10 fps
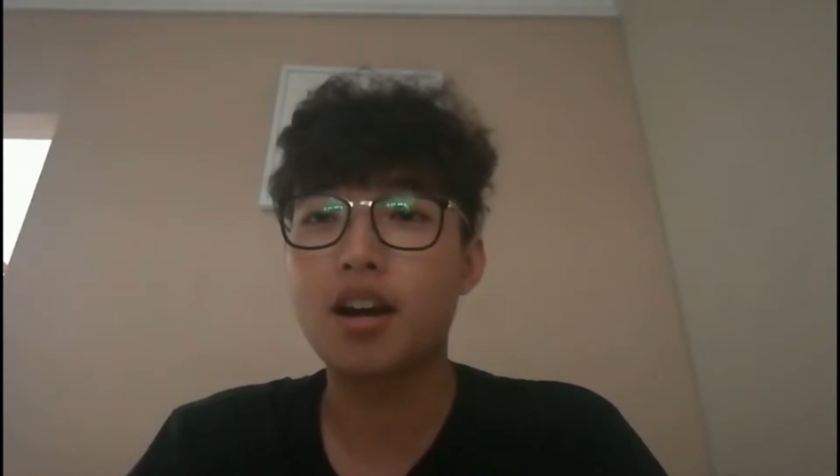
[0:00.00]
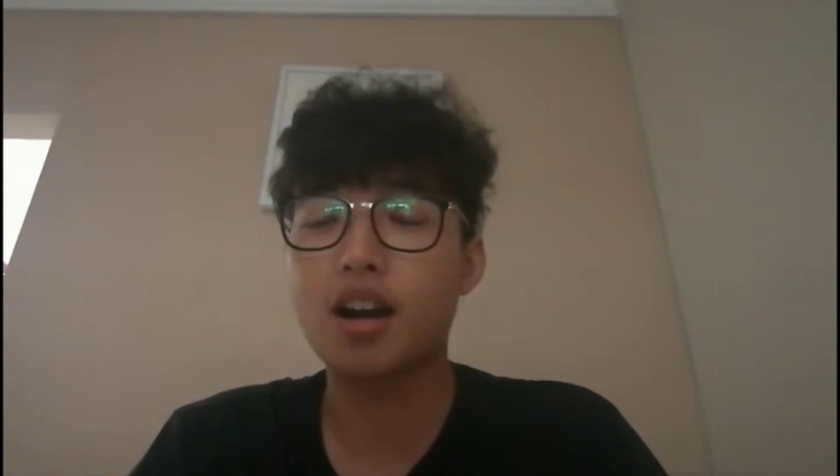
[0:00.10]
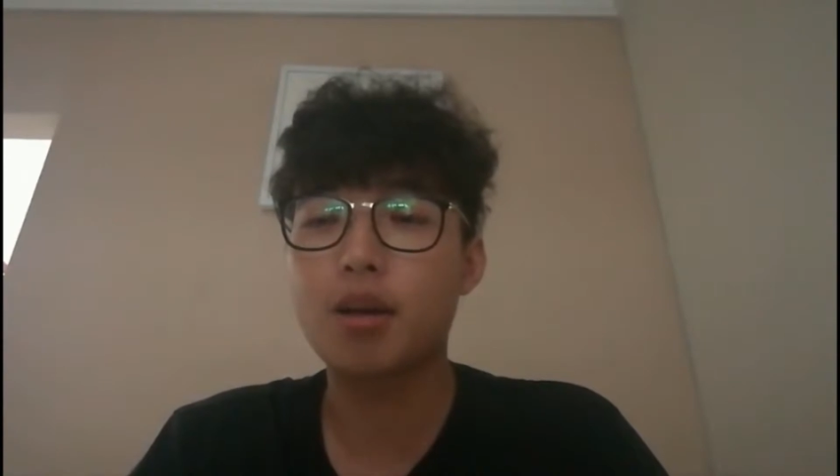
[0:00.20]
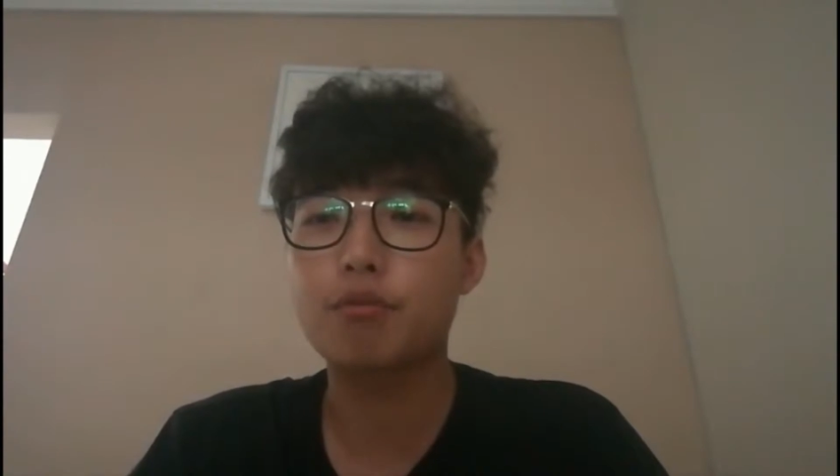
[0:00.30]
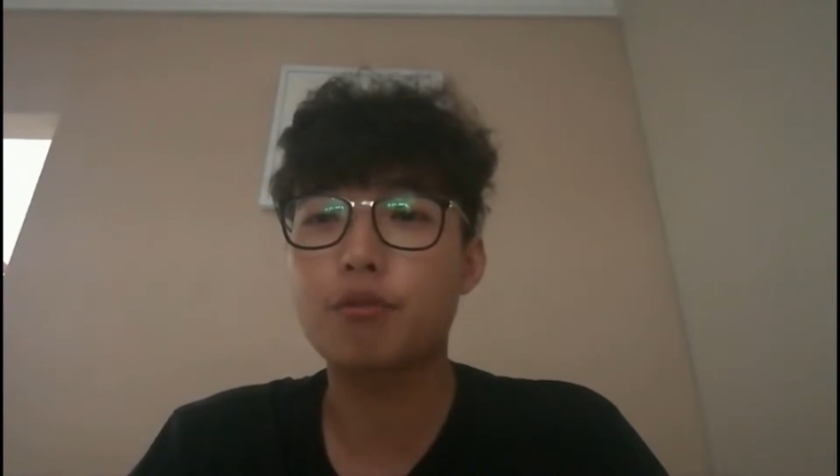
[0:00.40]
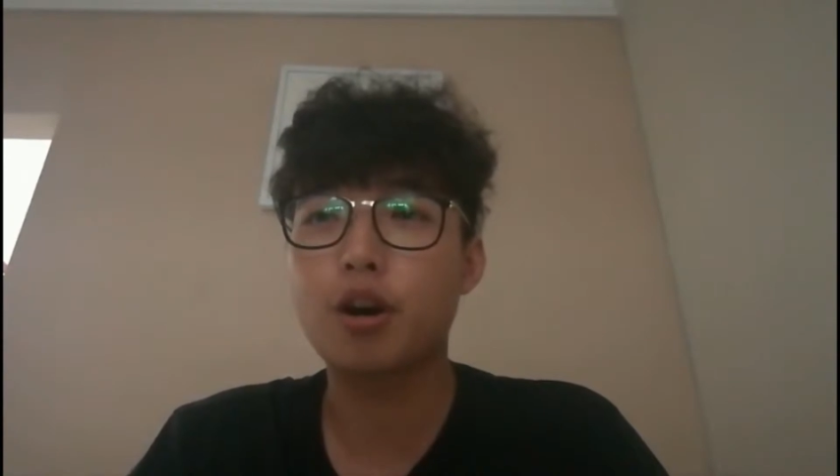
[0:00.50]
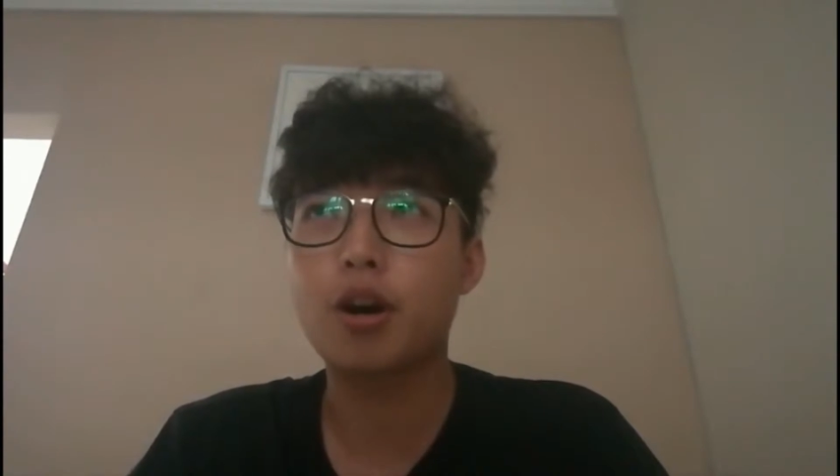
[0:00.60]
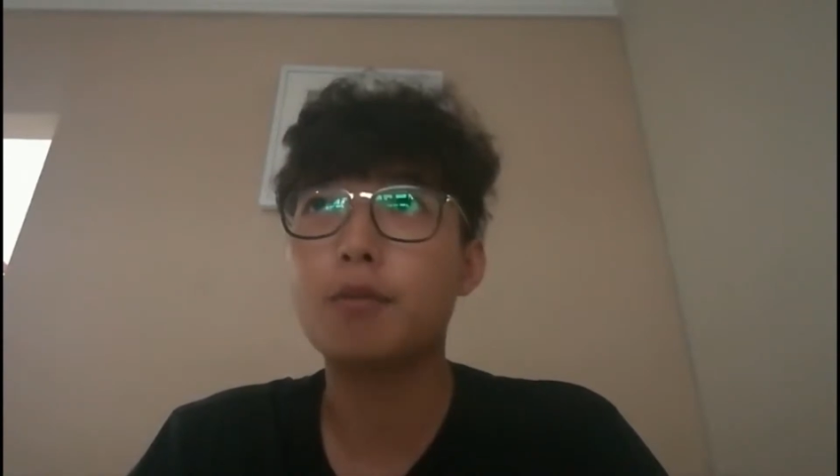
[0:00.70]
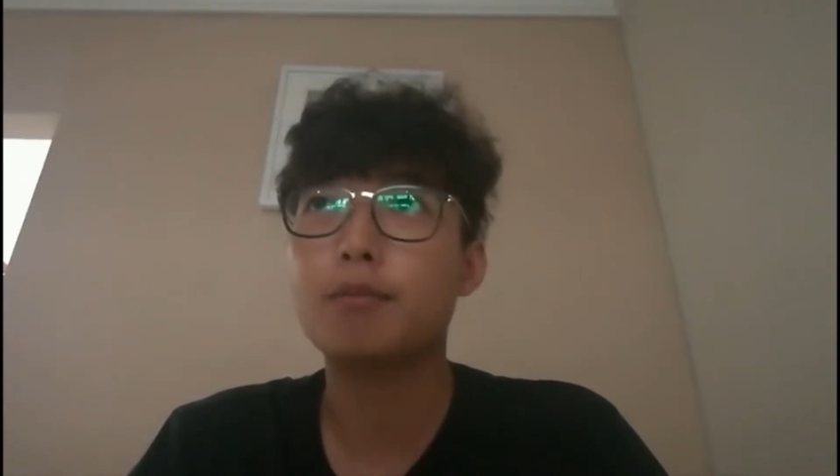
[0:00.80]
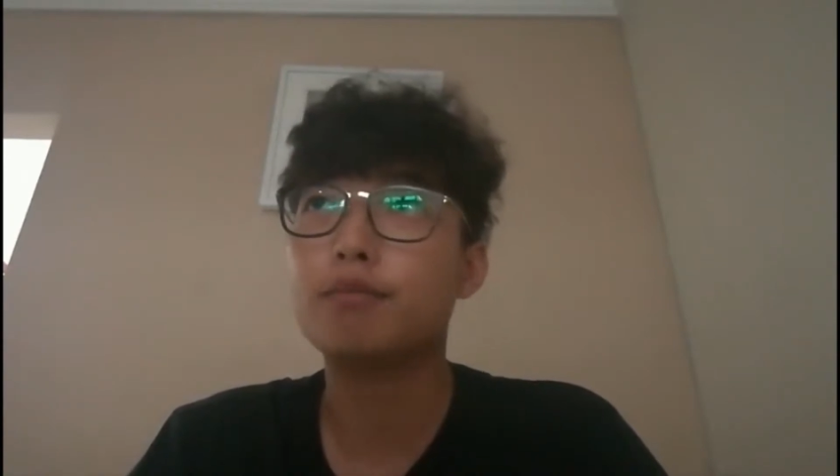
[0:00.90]
come
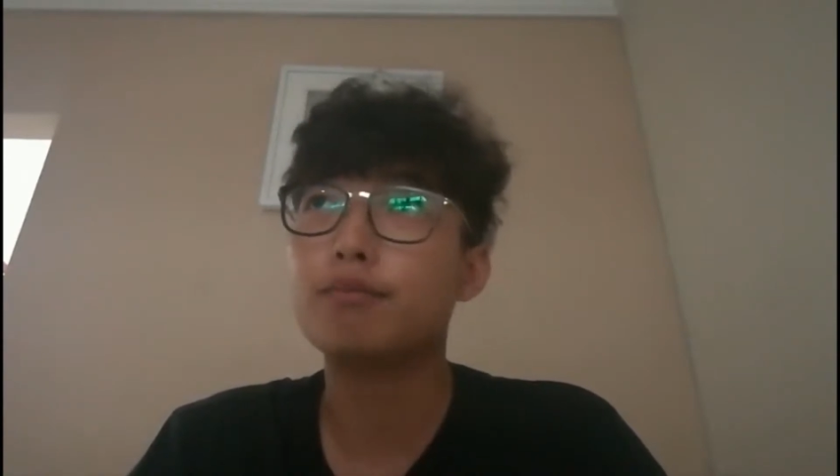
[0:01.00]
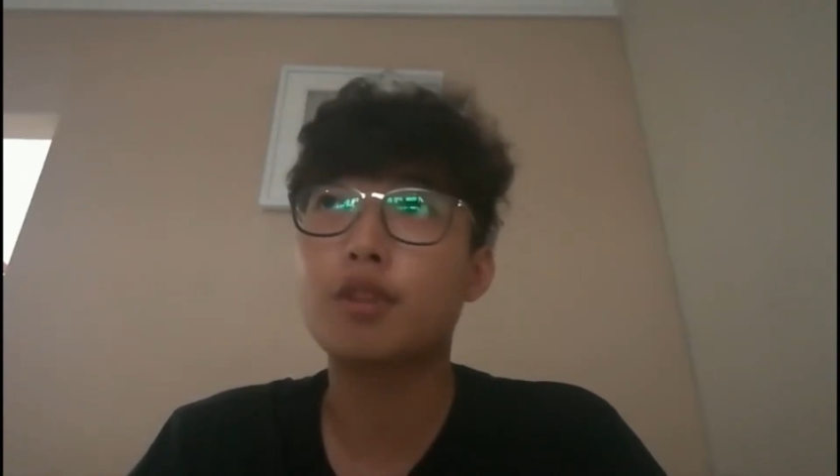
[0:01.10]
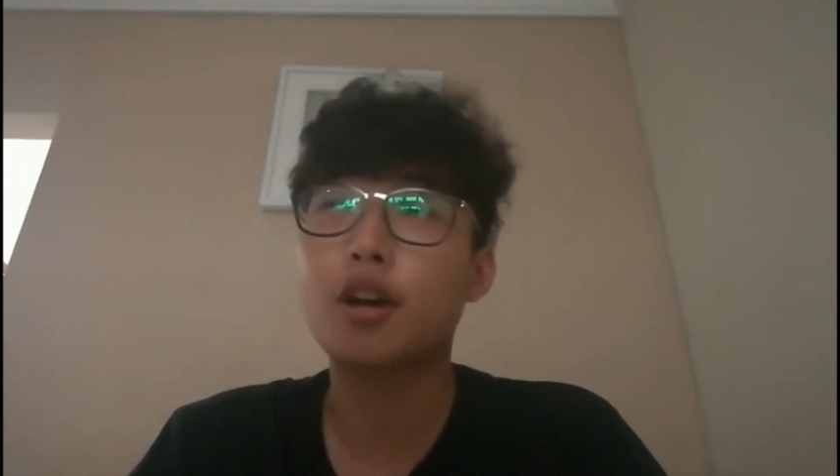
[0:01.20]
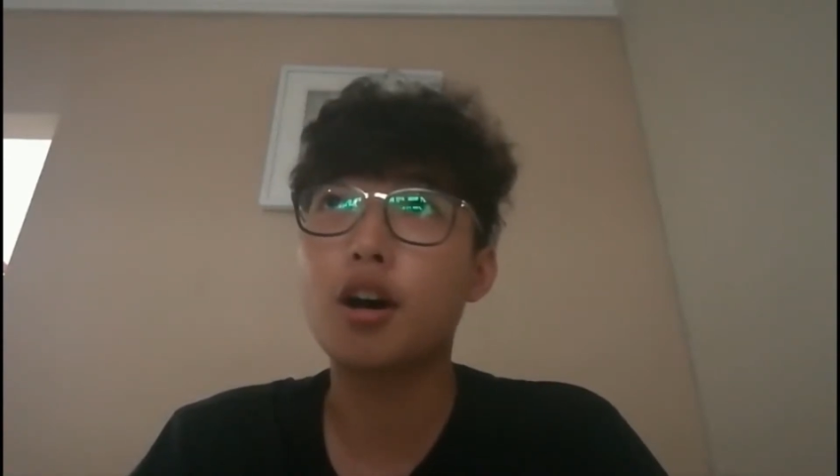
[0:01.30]
from